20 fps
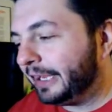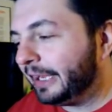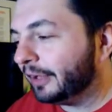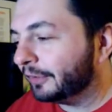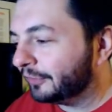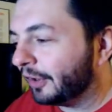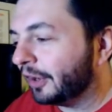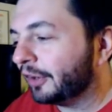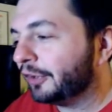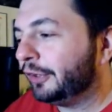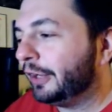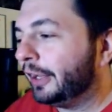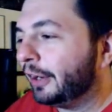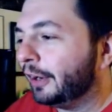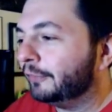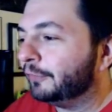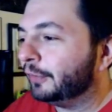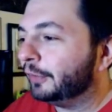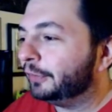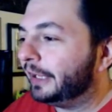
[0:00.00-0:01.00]
I'll talk your head
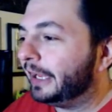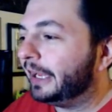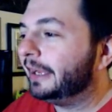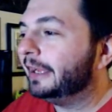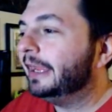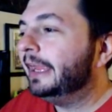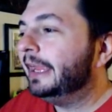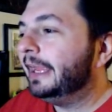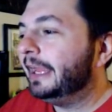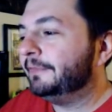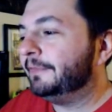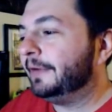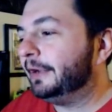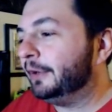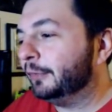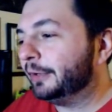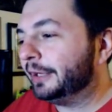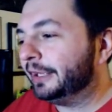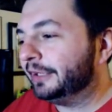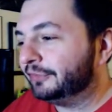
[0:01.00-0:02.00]
off all day if I
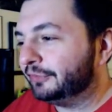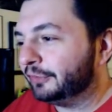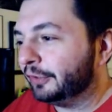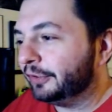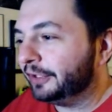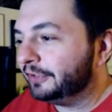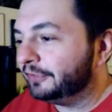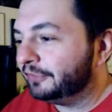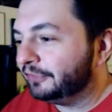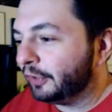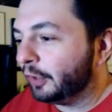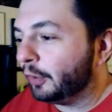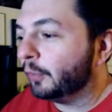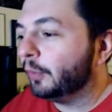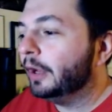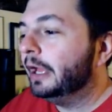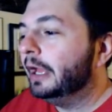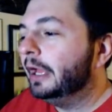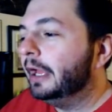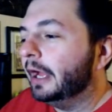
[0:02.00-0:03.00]
don't get started. So,
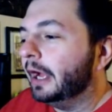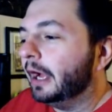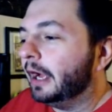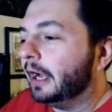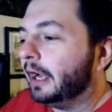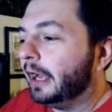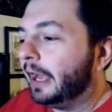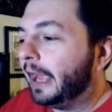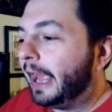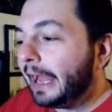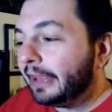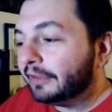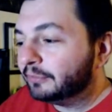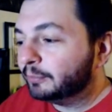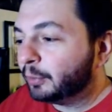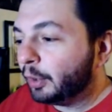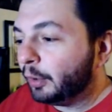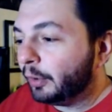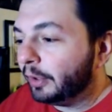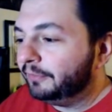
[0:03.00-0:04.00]
uh,
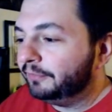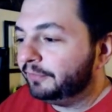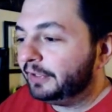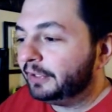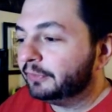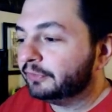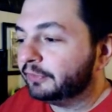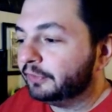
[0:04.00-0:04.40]
Hasbro unveils